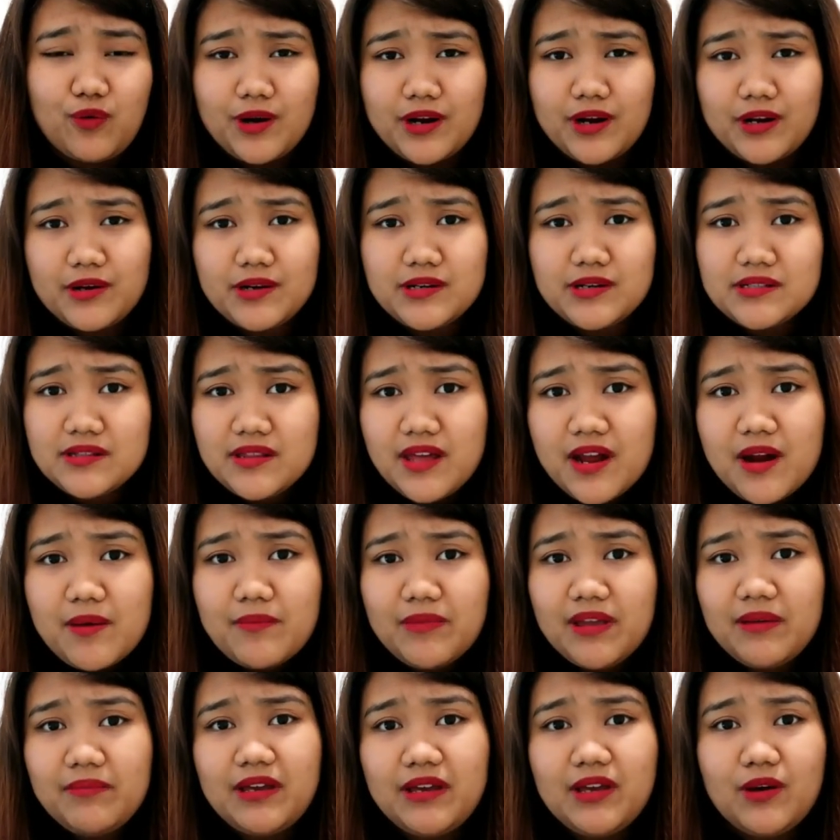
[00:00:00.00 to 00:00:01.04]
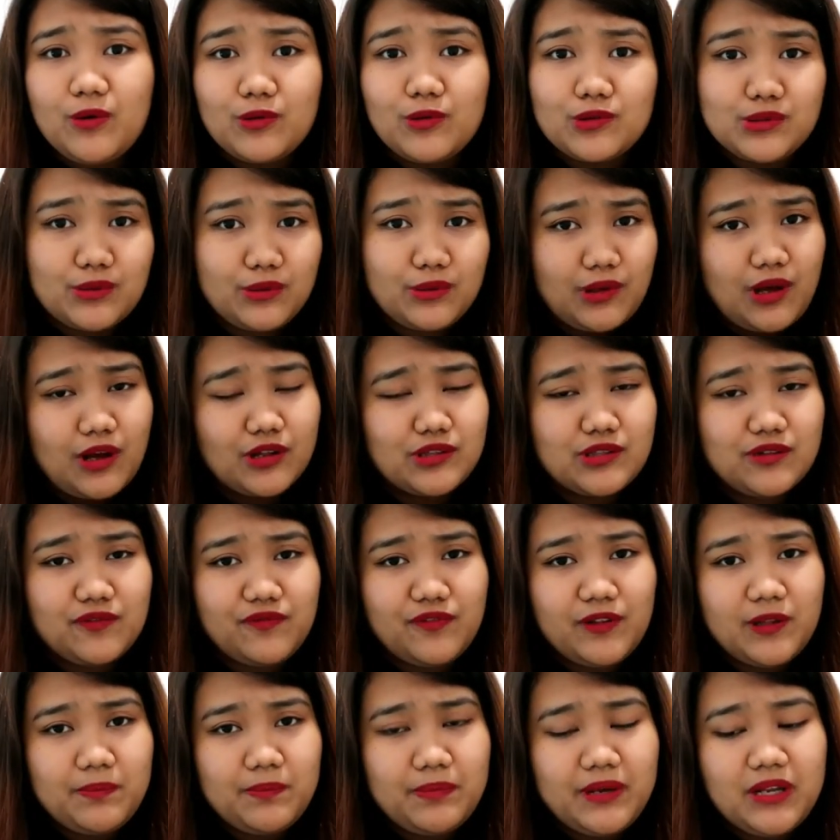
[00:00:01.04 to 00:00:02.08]
foreigners there, maybe also lots of
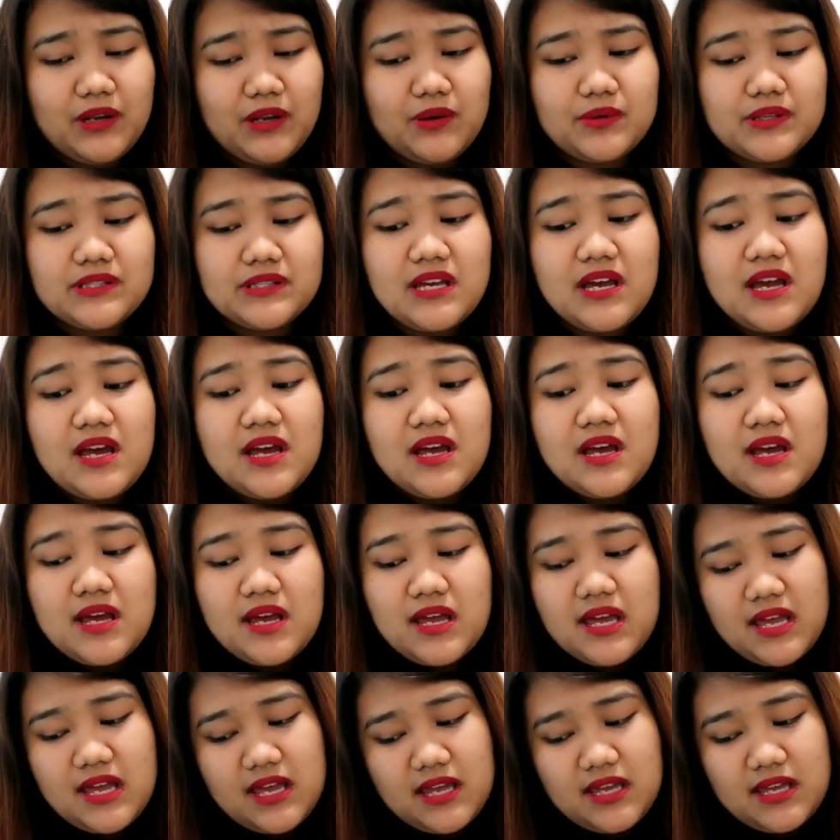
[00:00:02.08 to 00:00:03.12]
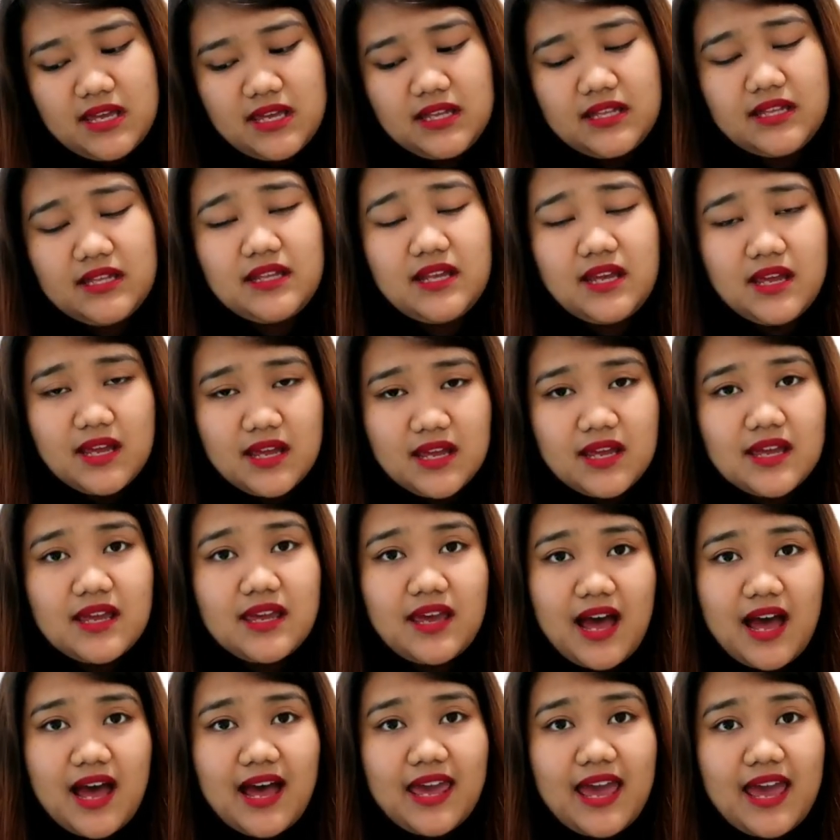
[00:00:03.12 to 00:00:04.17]
Filipinos. And
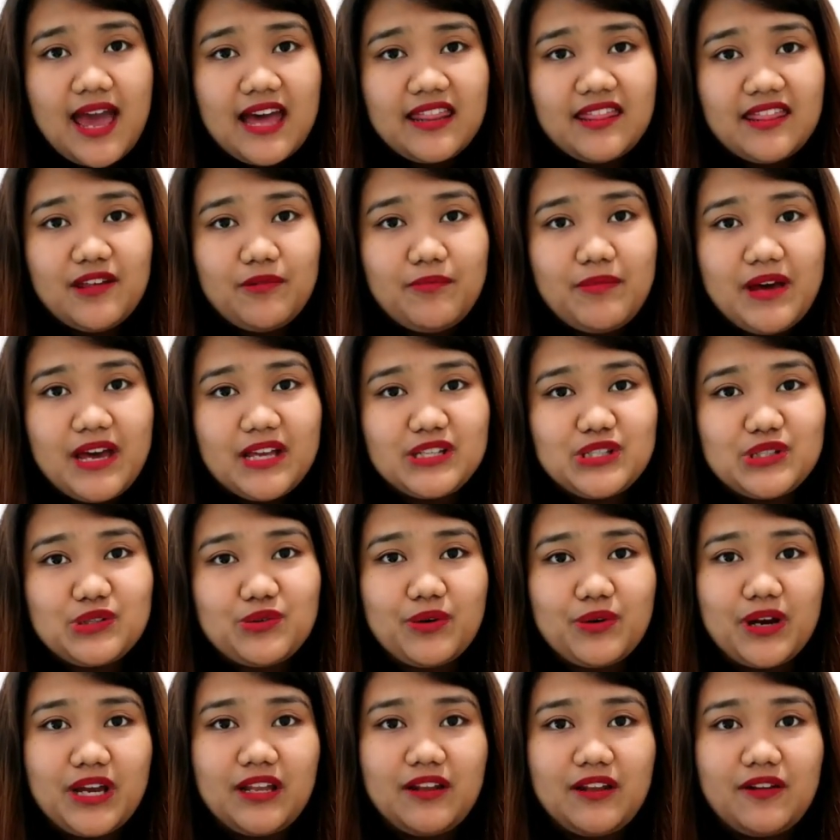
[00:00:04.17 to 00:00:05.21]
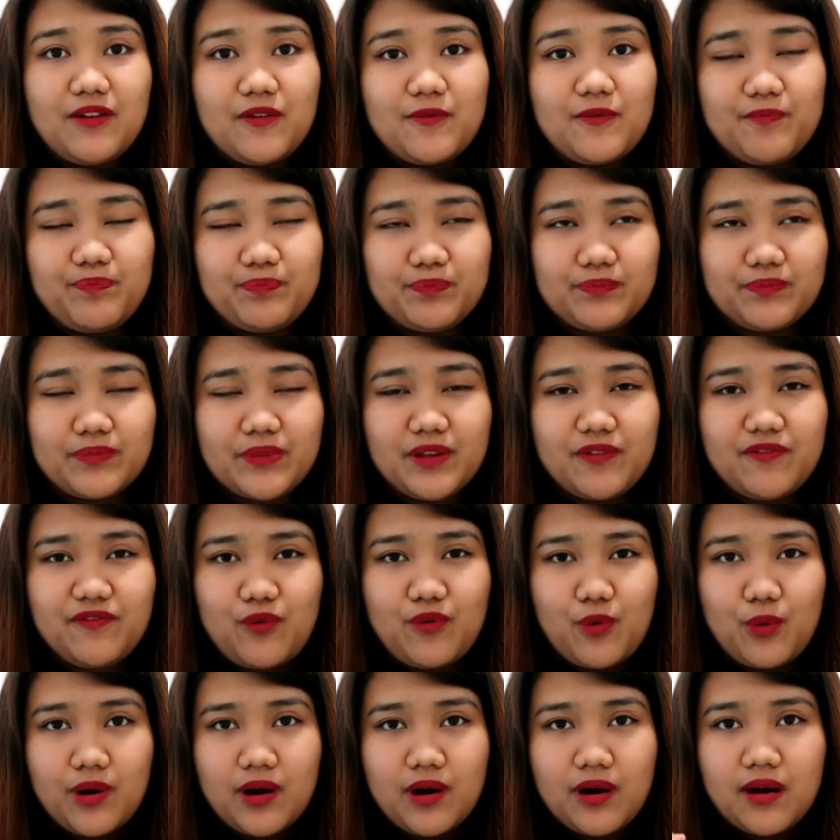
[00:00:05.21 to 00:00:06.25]
yeah, I had the best rate
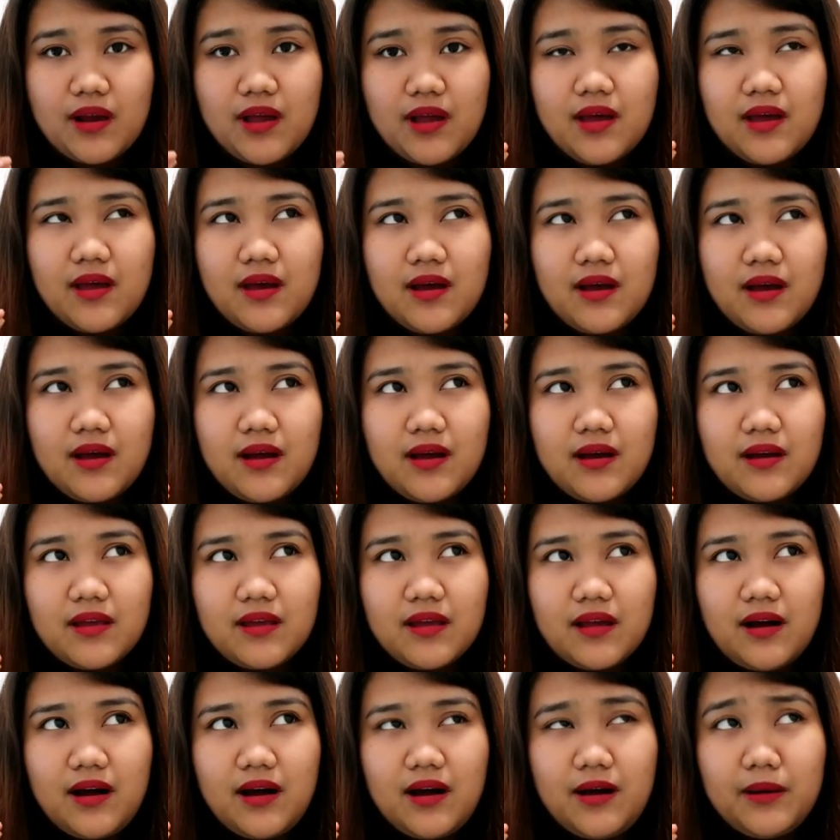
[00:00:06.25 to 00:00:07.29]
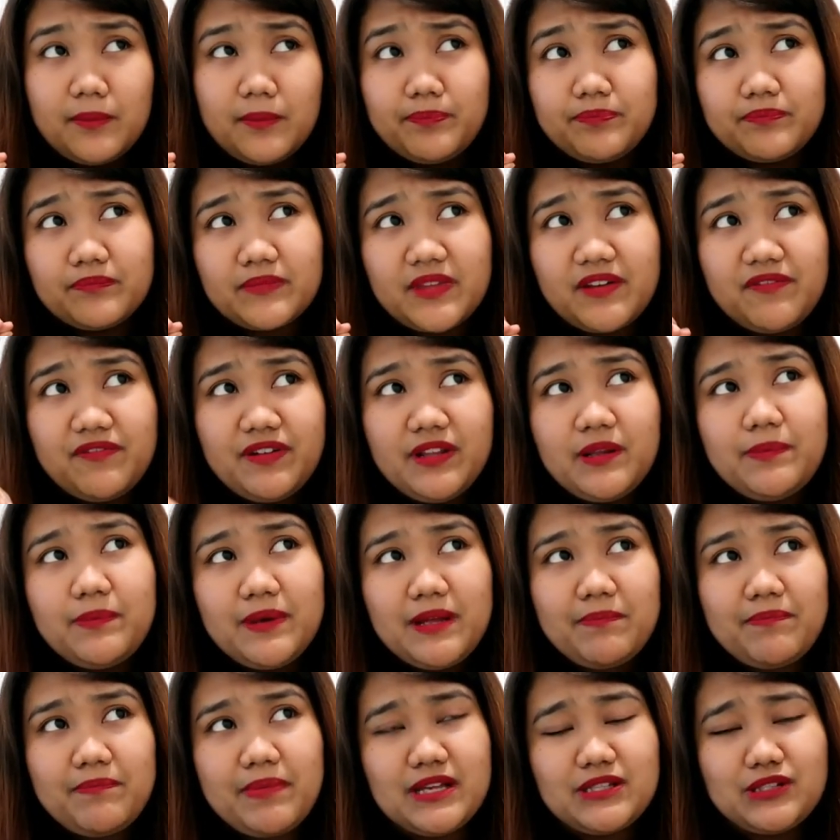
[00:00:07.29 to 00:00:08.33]
for
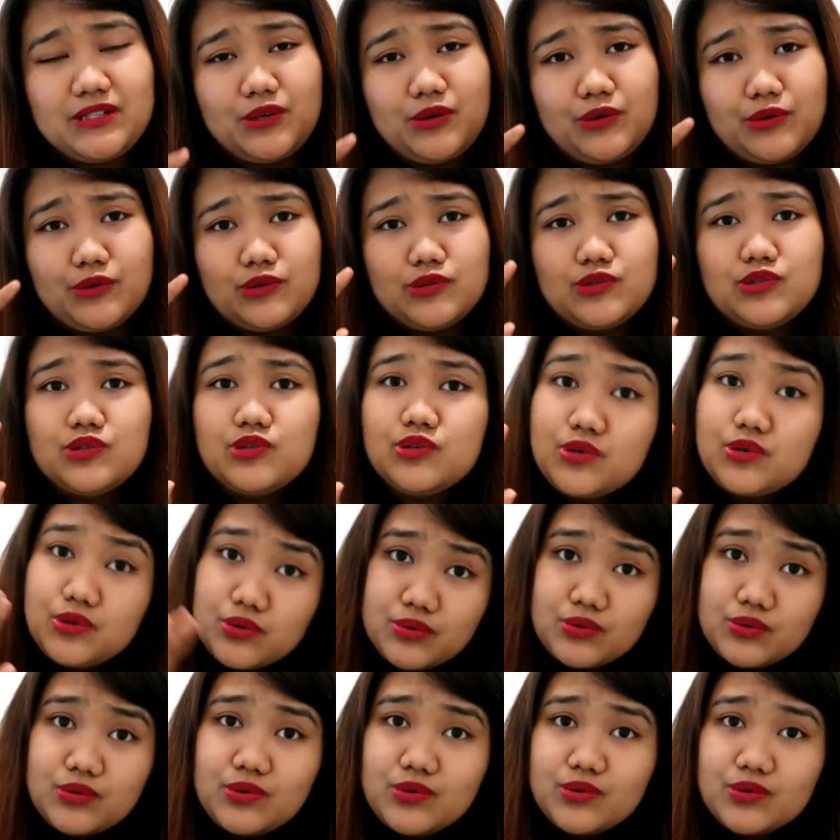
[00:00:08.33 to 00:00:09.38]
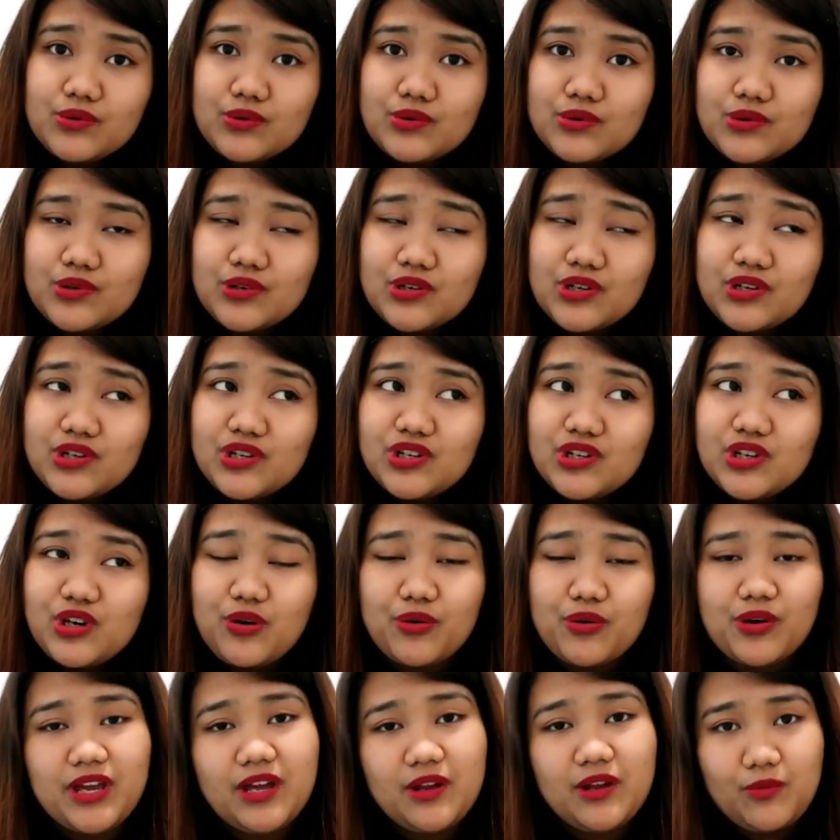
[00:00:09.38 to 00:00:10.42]
Philippine peso to
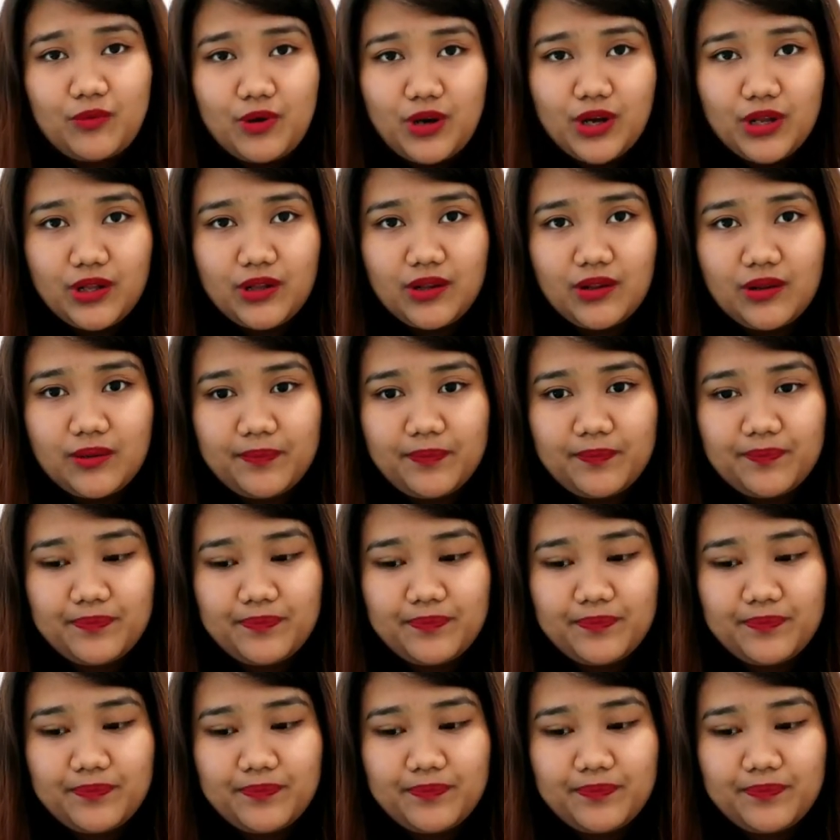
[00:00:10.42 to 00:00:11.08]
Korean won.